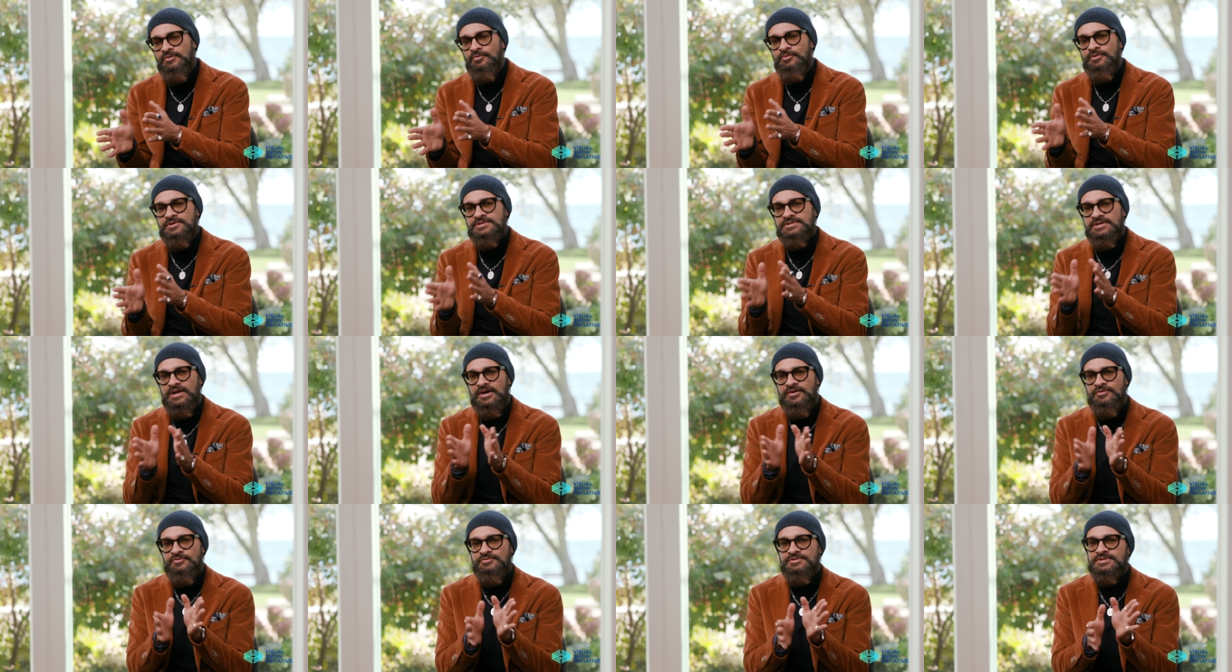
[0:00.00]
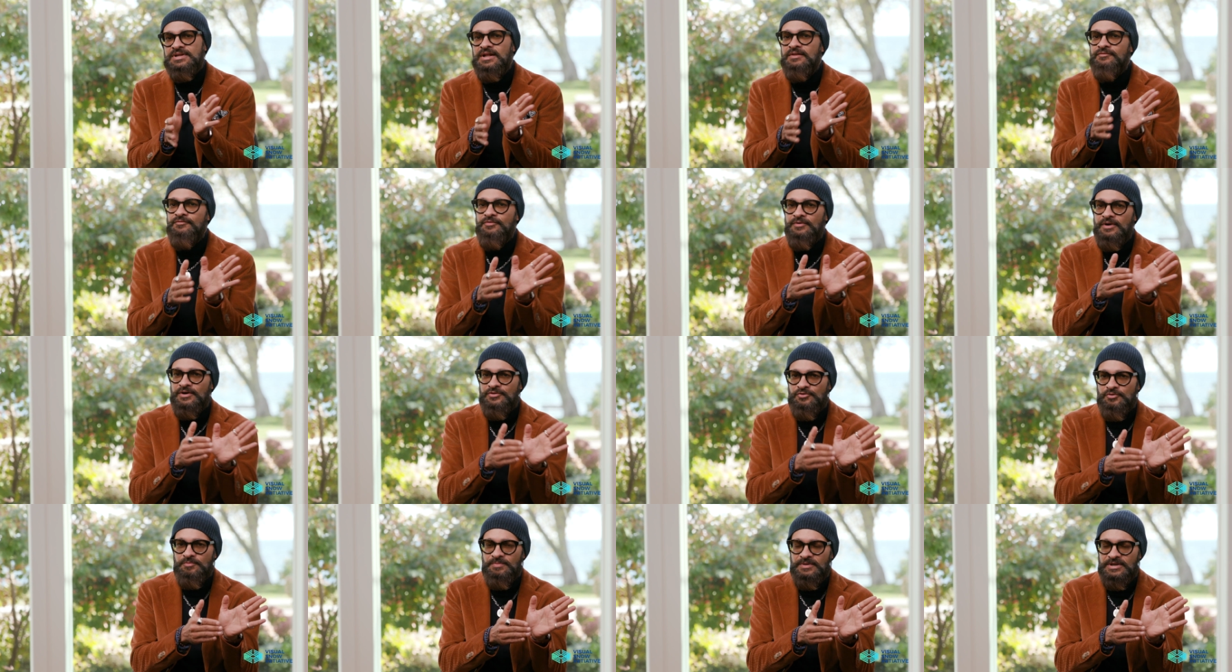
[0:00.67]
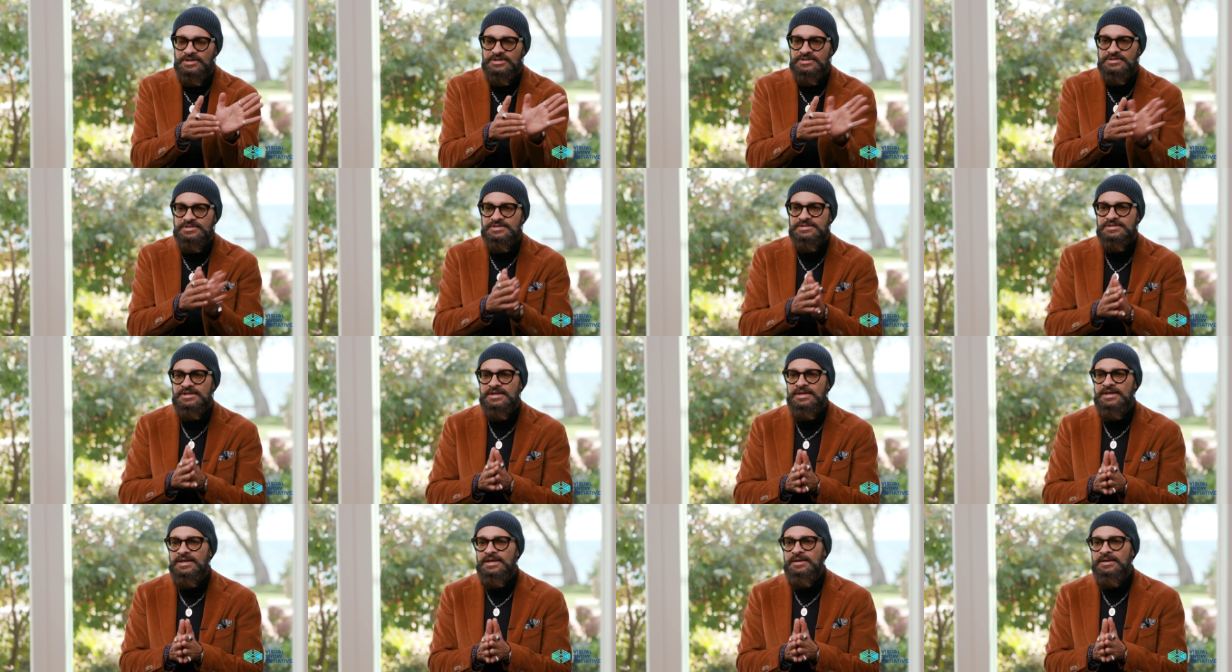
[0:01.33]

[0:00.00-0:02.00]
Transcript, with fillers: whereas others help for other patients,